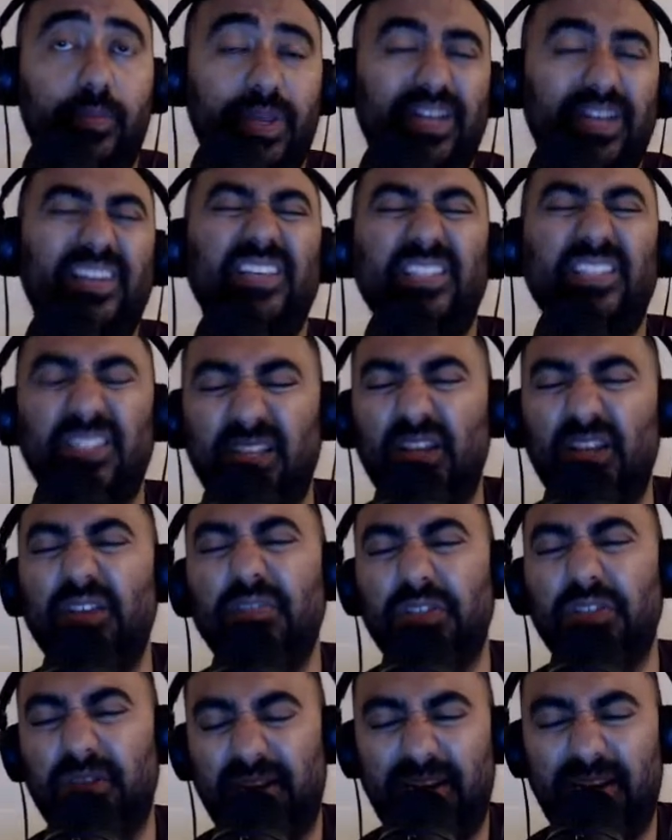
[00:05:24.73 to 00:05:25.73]
He
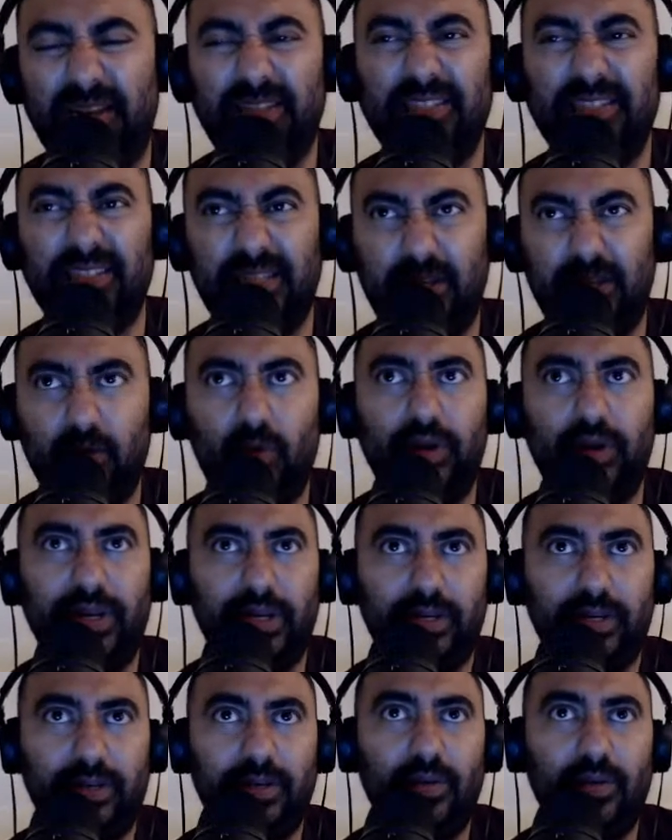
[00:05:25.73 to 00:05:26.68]
deserves to at least see what he